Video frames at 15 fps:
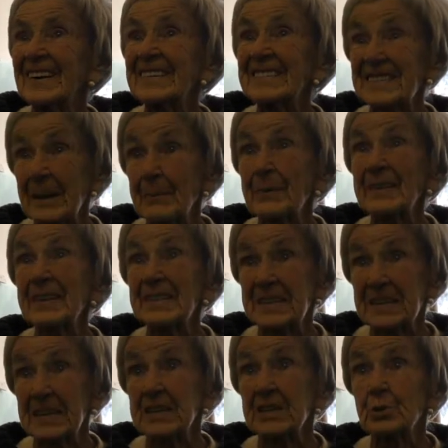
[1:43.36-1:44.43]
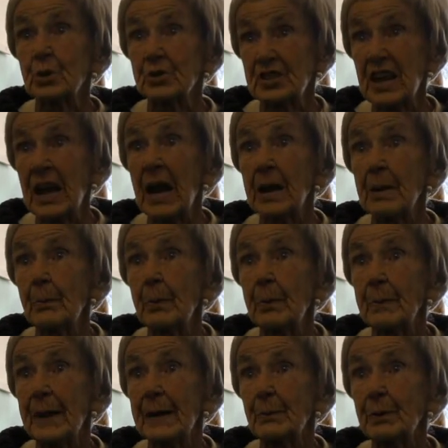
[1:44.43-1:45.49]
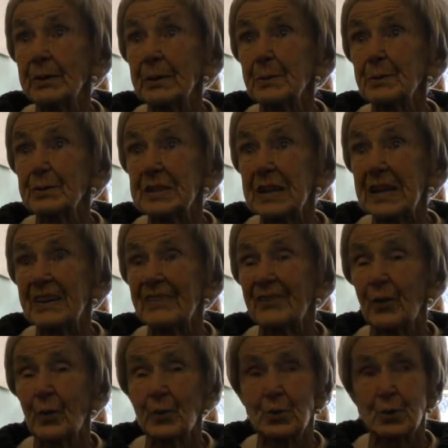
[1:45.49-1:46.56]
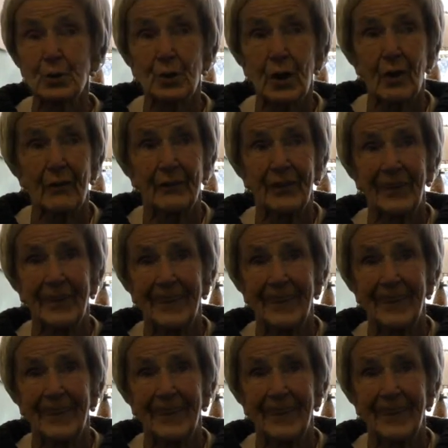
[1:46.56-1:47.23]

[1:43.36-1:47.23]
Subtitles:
And some of the scenes were terrible, mind what they were taking photos of.